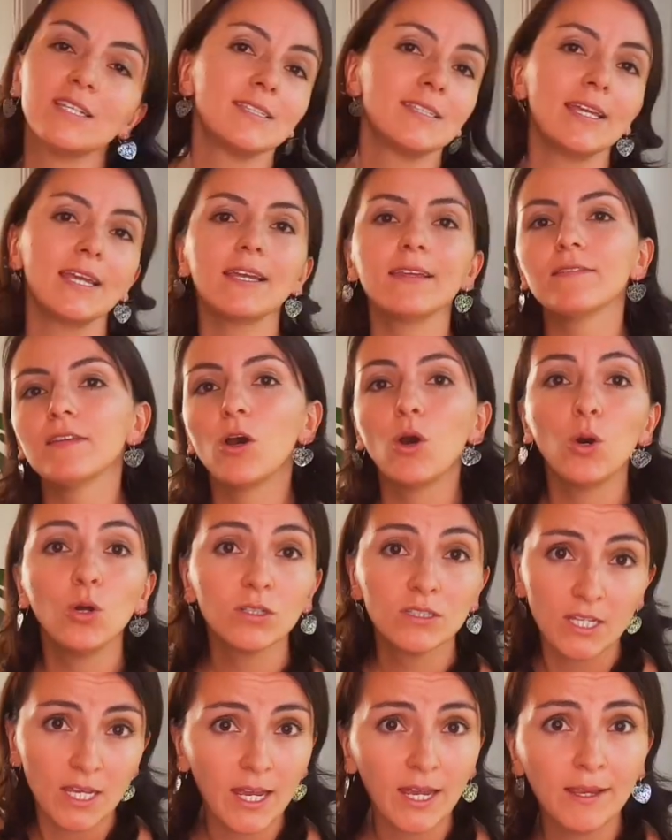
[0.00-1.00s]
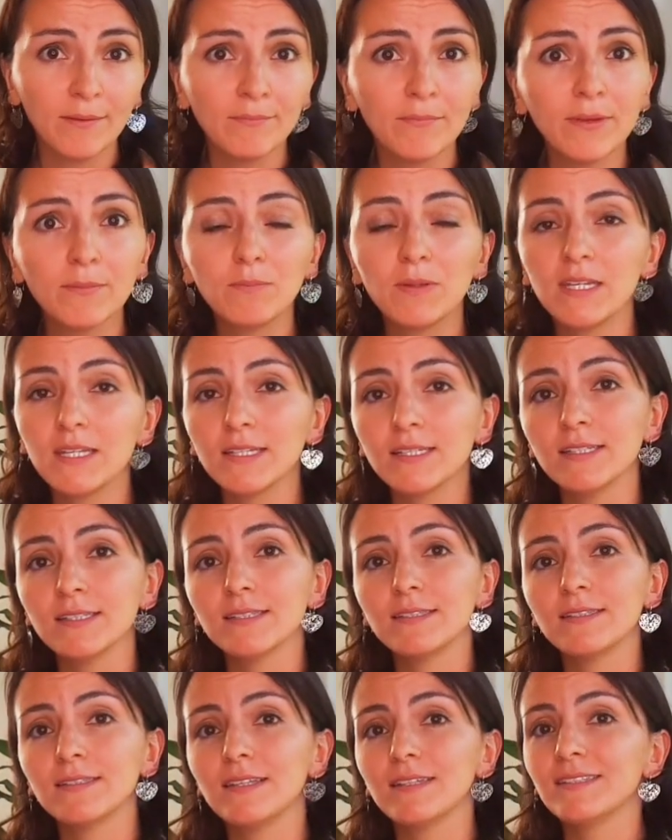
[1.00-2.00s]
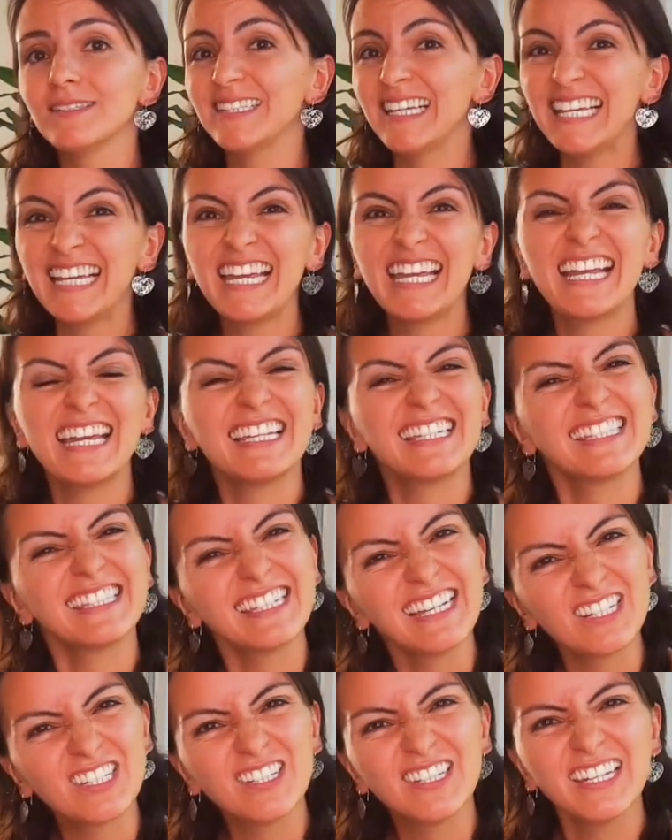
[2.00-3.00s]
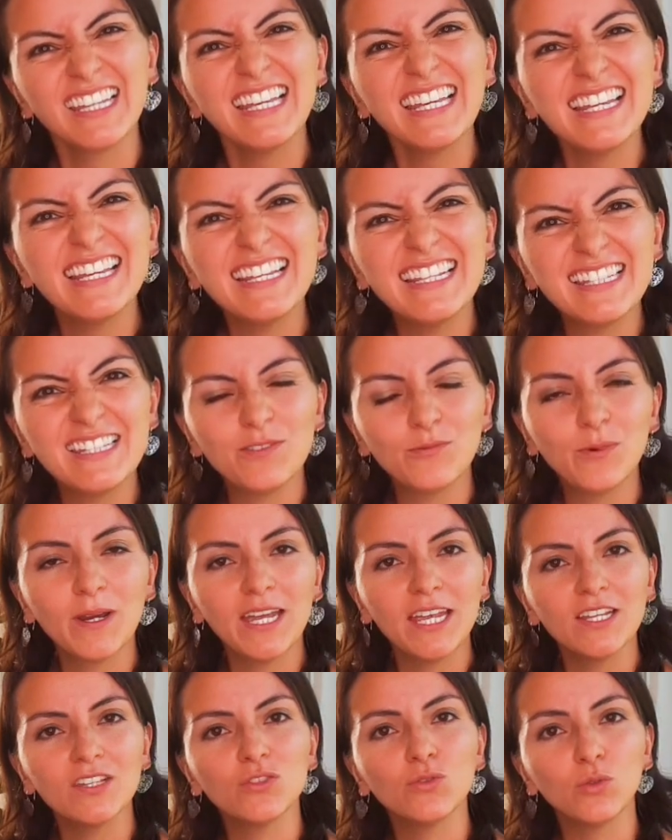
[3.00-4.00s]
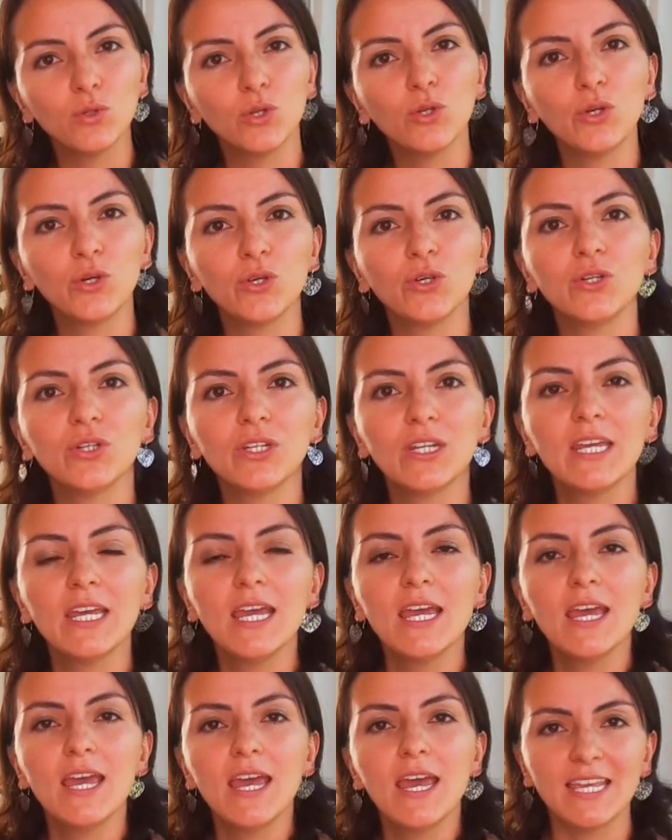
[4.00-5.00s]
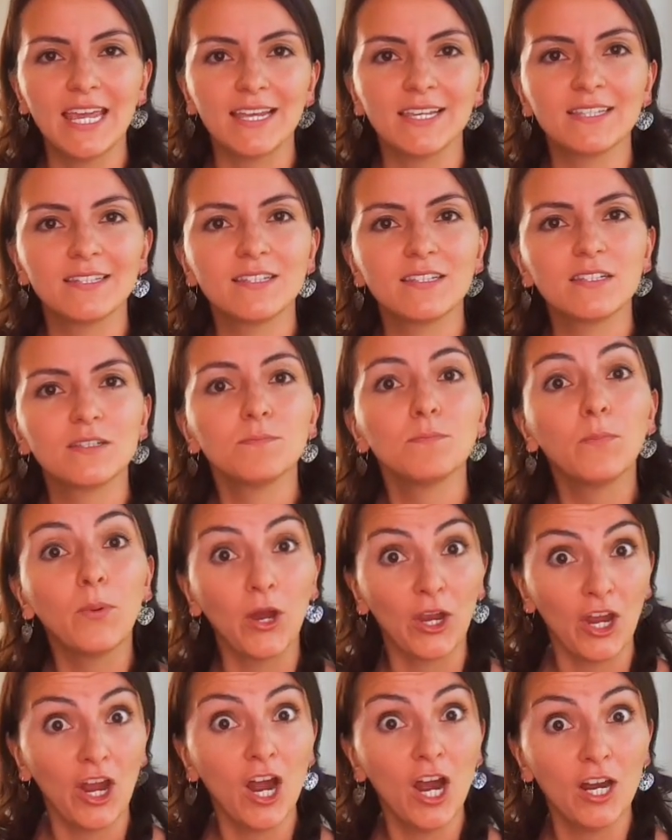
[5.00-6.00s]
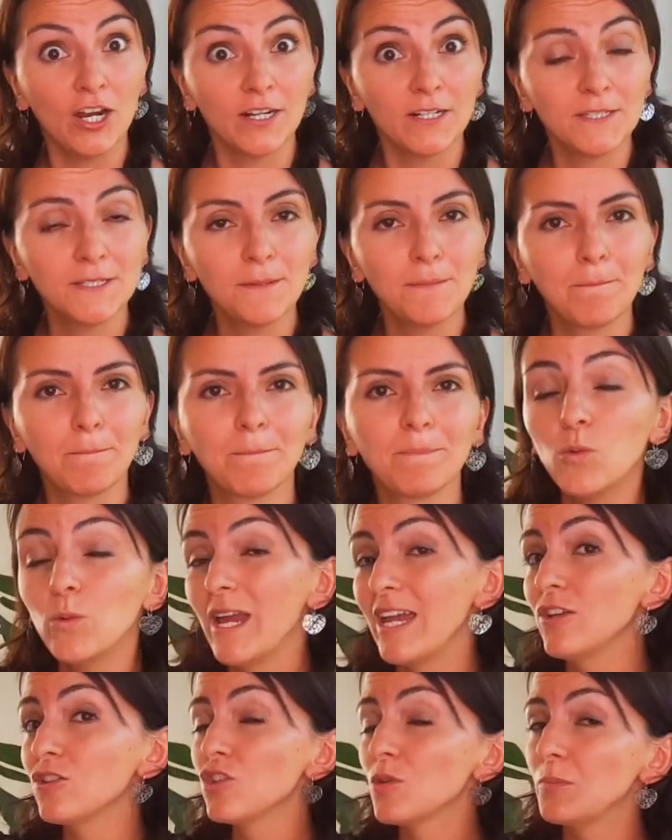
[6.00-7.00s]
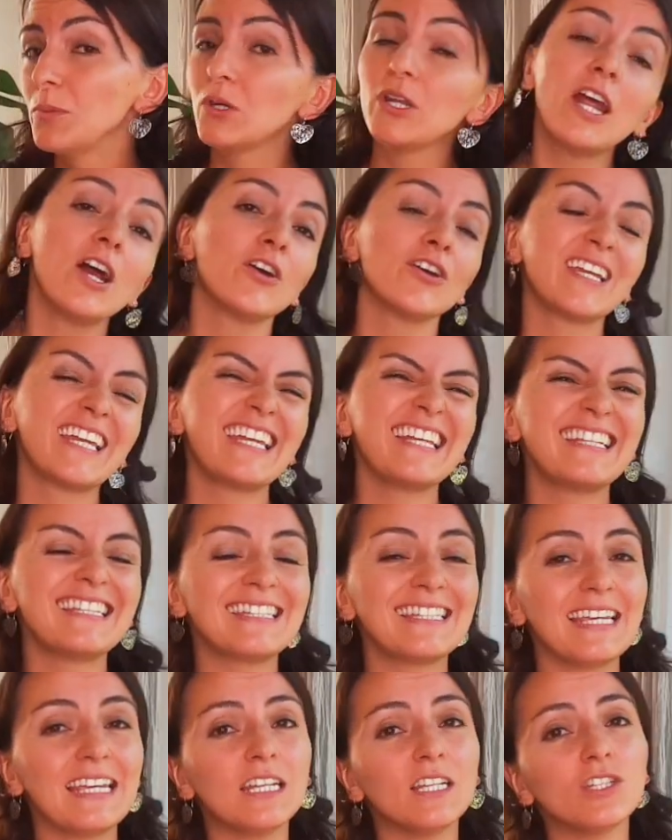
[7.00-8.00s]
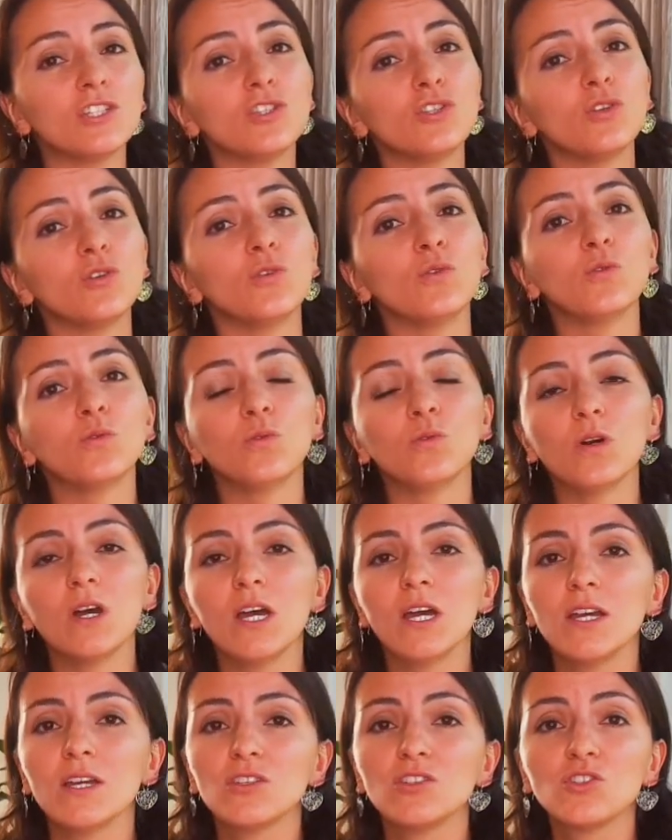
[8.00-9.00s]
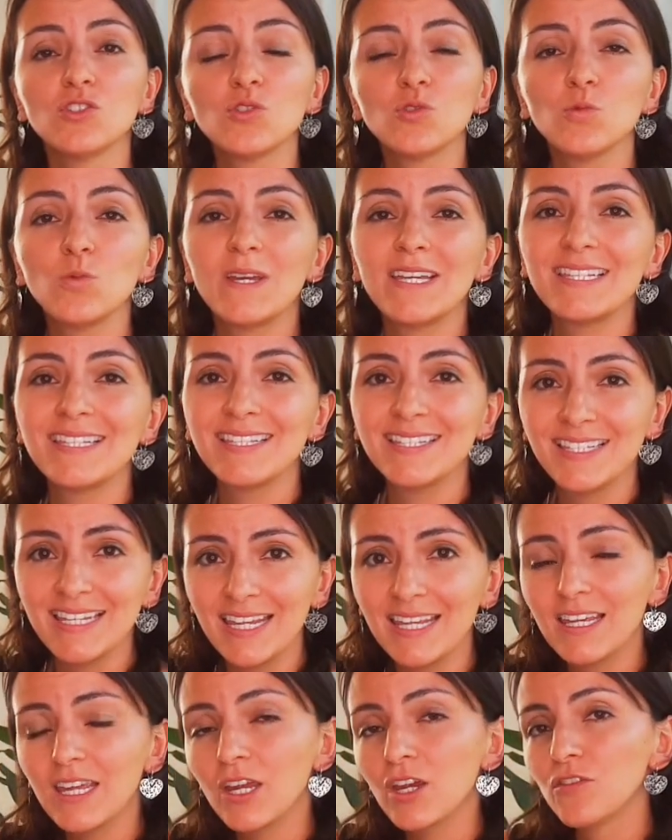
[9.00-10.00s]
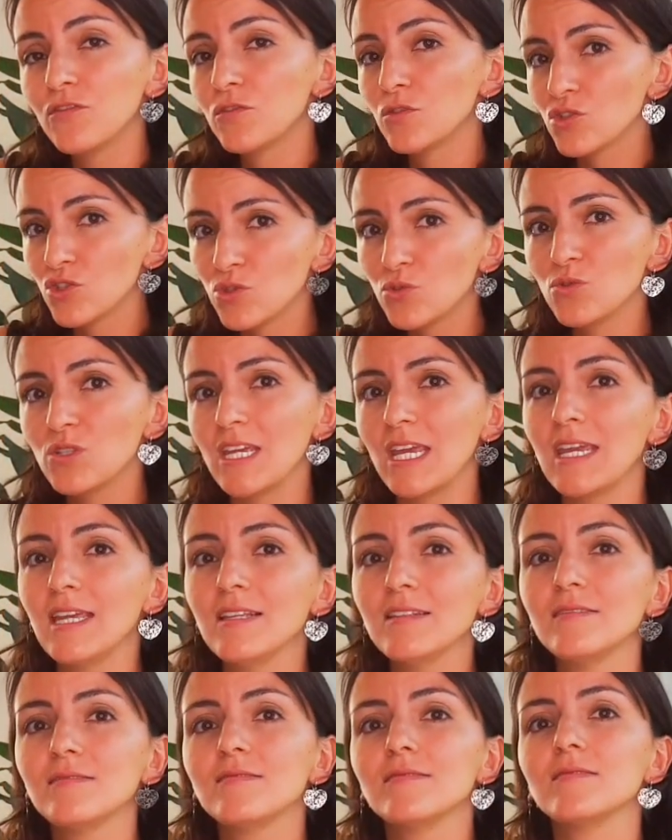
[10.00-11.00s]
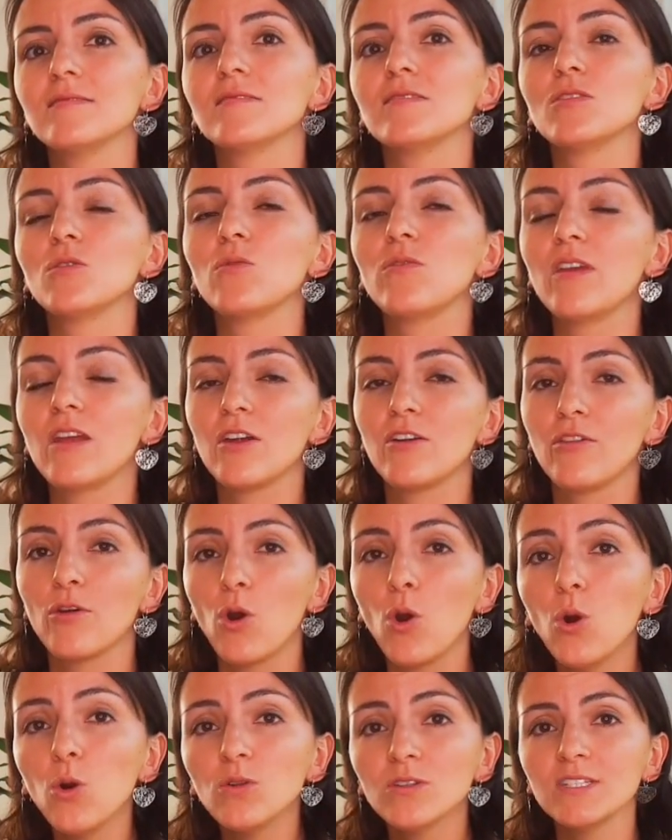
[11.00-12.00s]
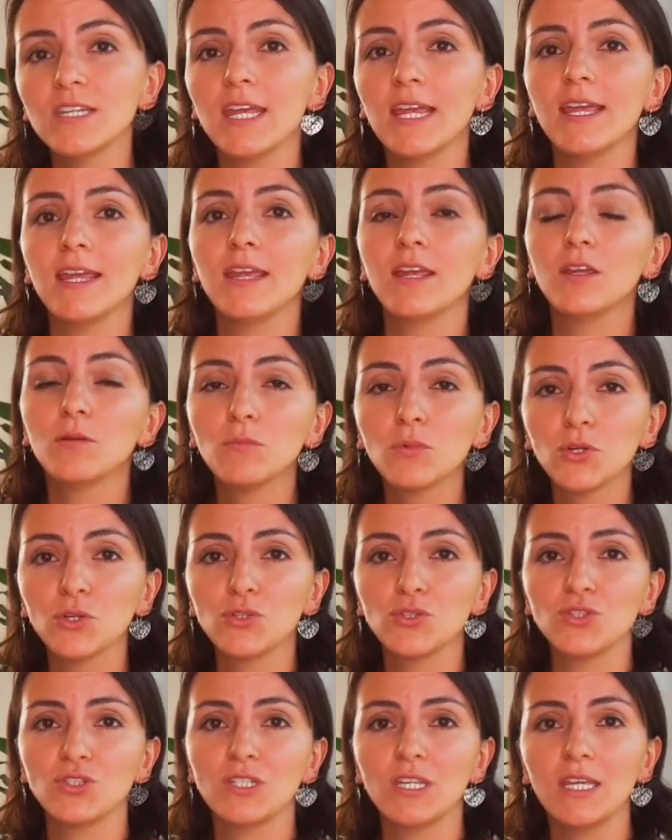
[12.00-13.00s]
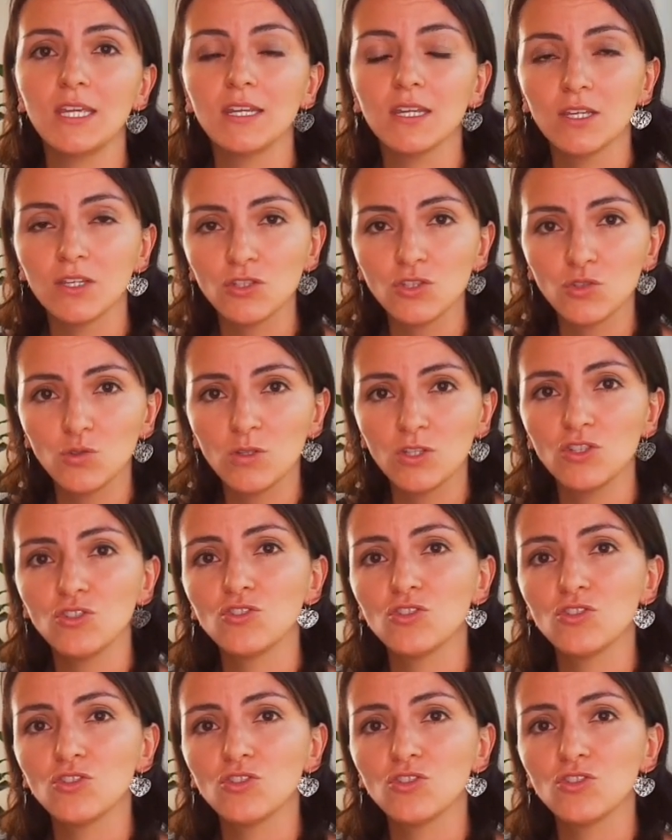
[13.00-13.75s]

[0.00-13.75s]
sing the whole time because singing is such an easy way to learn texts by heart. We also put our kids into a Swiss daycare for two days, So they are the whole day immersed in a Swiss